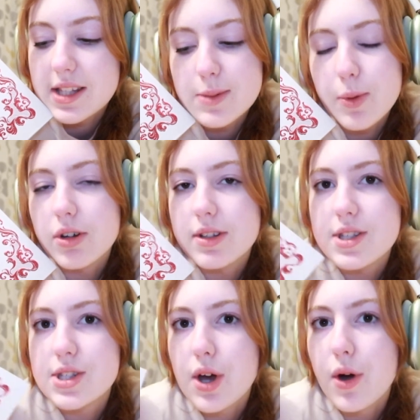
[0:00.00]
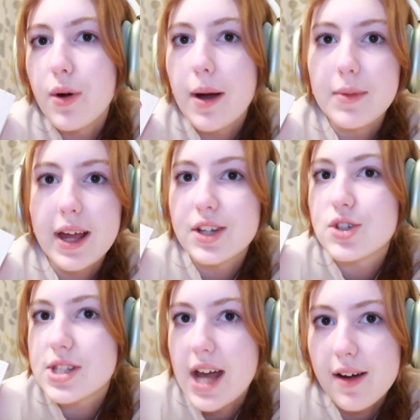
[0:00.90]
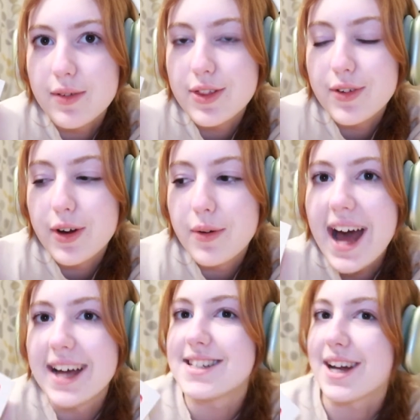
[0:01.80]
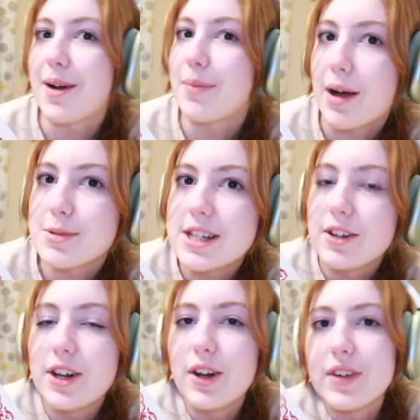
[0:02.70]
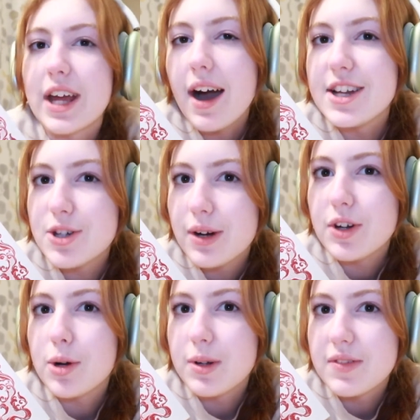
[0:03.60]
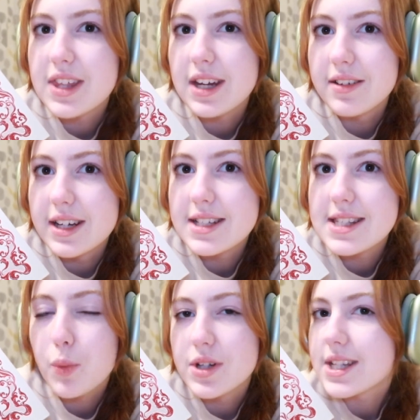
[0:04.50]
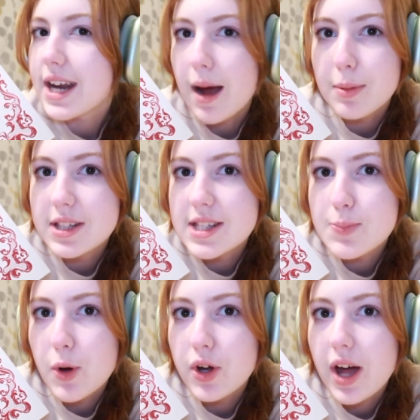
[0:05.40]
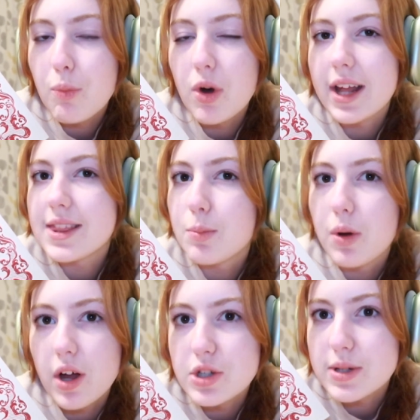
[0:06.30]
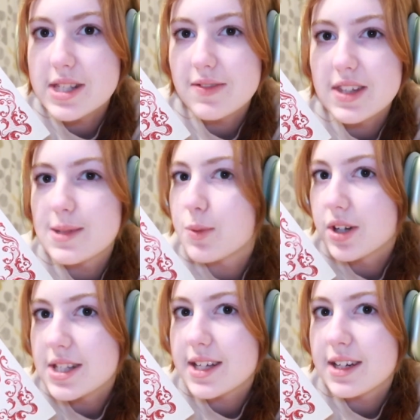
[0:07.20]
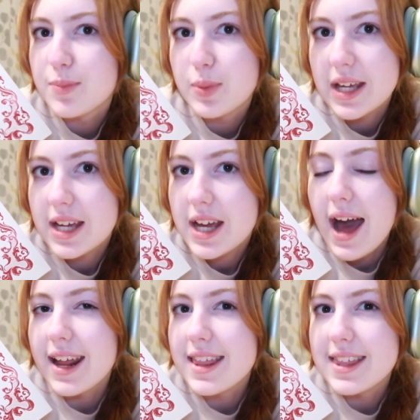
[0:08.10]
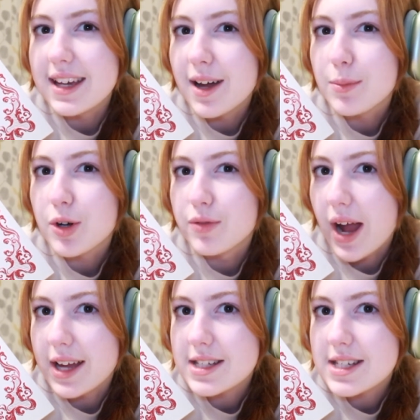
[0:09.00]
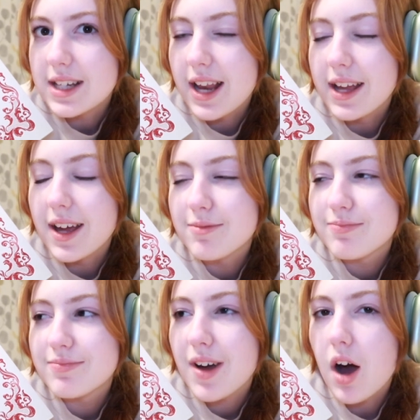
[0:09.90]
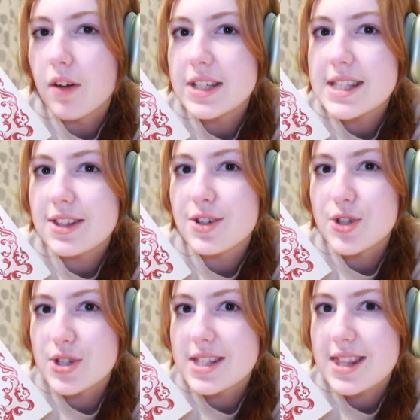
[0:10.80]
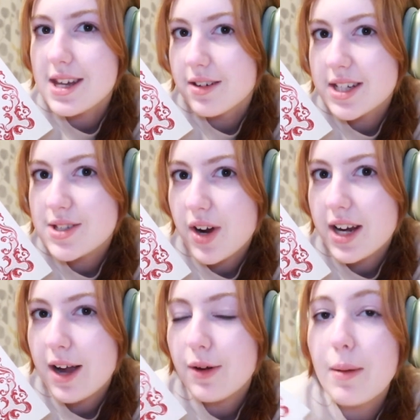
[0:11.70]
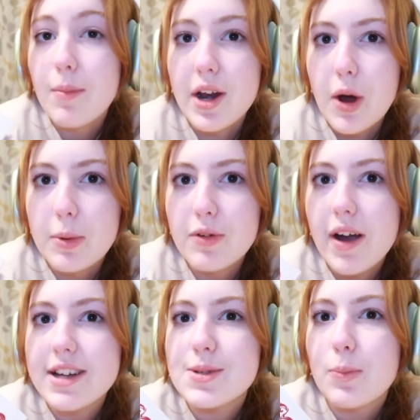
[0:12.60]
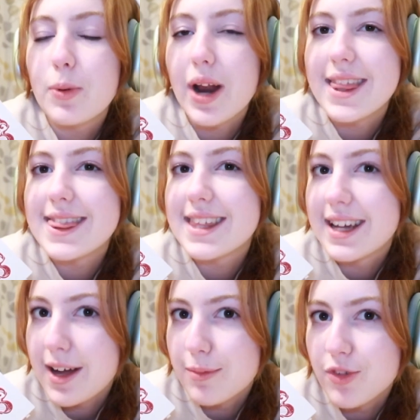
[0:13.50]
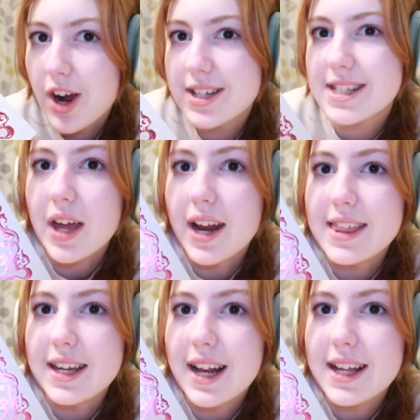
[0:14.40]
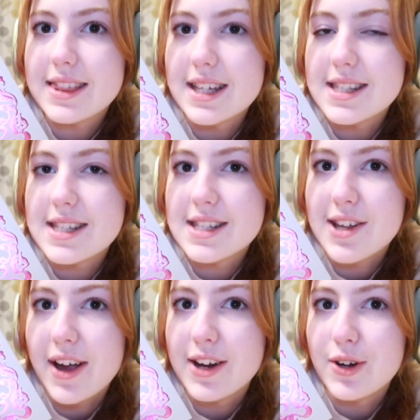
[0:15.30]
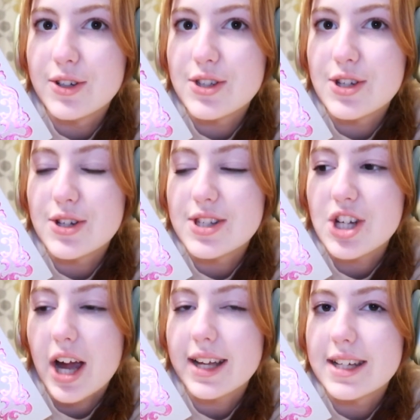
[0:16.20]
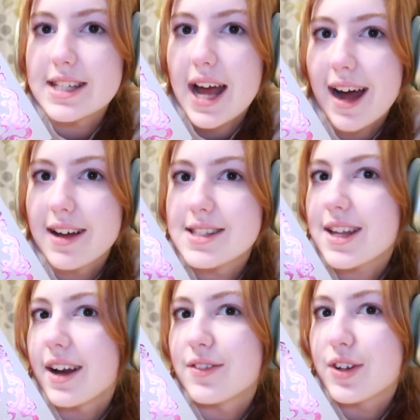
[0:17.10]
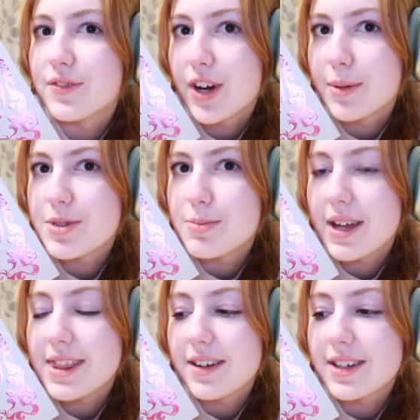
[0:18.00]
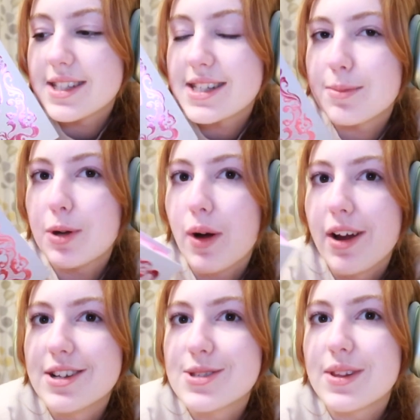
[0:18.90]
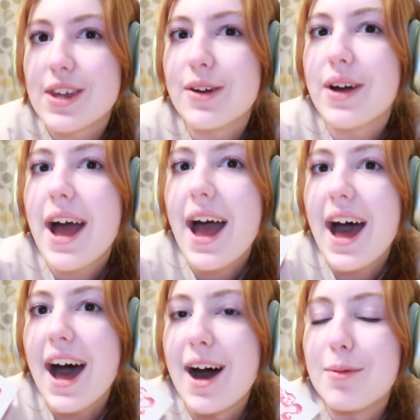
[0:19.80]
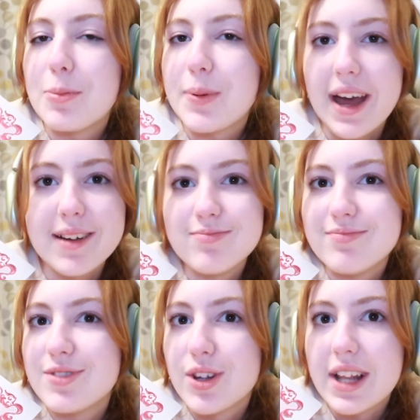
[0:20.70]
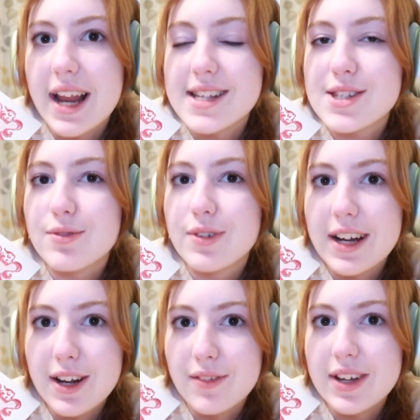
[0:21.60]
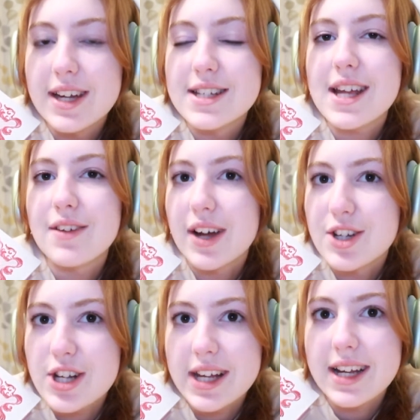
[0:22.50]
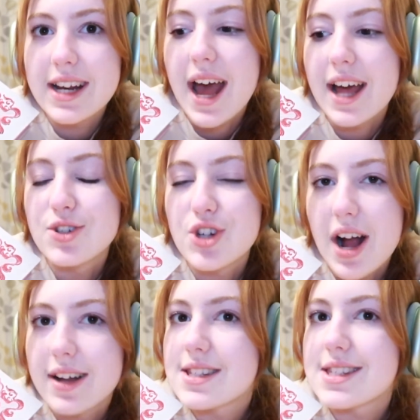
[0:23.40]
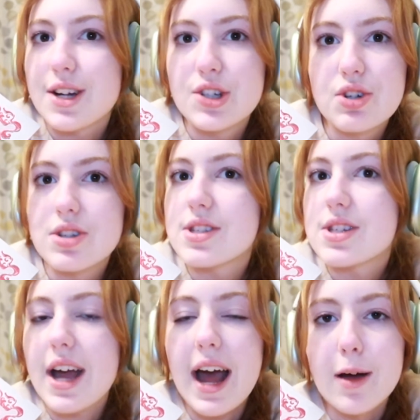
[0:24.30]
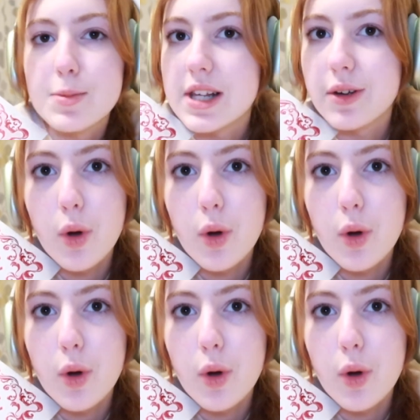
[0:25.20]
in this book. So I'm like just halfway through, and yeah, I'm absolutely loving it. I do have a couple of theories for what's going to happen in this book and what like the plot twist of this book is going to be. And I think I'm correct. Like, obviously they're just theories right now and I might not be right, but I think I'm right. And I think like this design under the dust jacket has kind of confirmed my theories, to be quite honest with you. But yeah, nonetheless, really loving it. Evangeline and Jax are just absolute